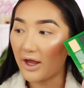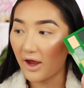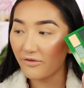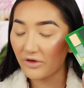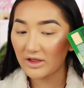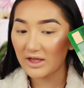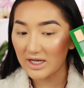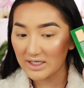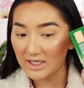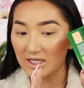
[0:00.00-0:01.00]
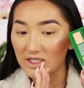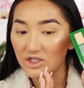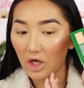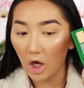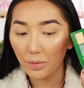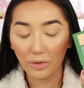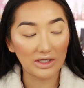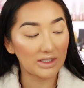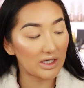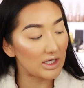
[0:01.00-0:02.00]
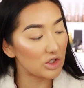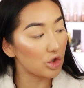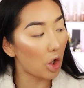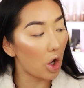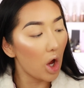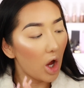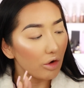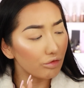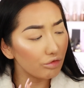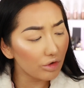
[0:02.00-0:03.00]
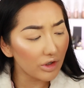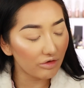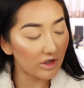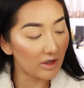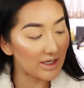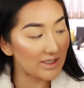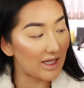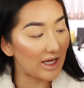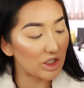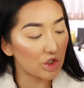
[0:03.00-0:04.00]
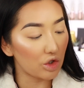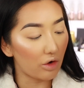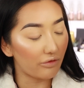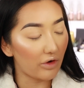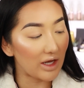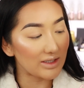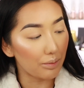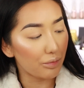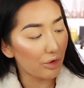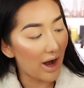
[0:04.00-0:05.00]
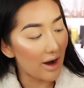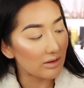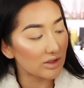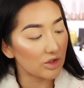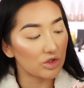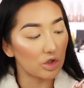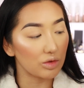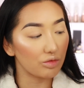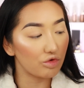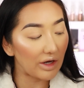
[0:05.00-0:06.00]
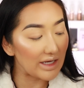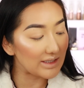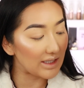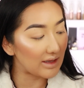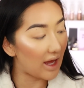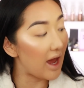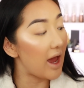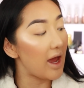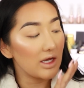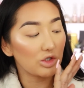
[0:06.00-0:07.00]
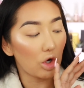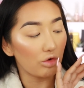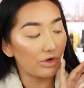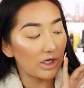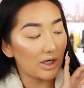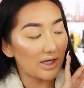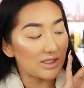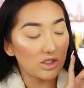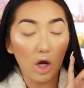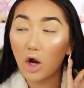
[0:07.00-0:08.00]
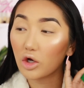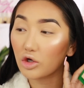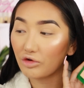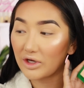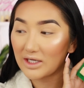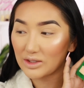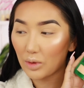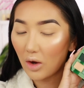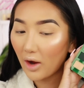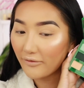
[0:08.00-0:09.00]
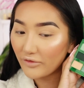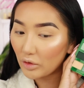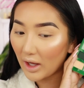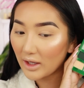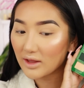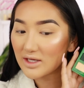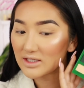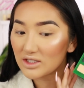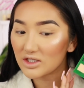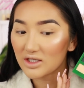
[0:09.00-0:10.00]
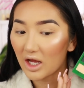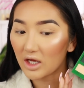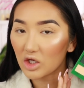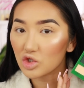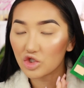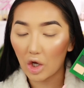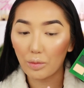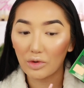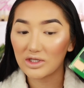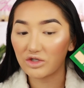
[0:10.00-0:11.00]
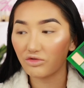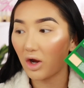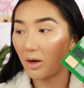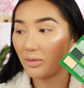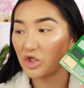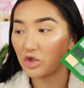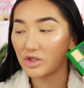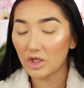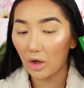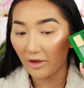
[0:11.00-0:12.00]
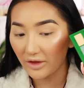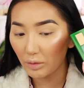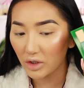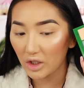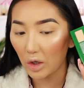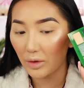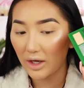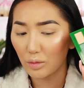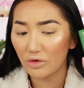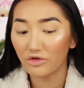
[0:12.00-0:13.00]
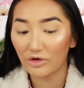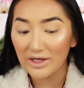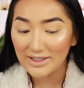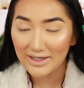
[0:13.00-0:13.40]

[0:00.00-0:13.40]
and I think this is so pretty. It's got a really really nice selection of like some browns, it's got some greens in there, it's got a really nice dark green as well. I feel like this is just like so pretty, right up my street. So I think we're gonna go in with green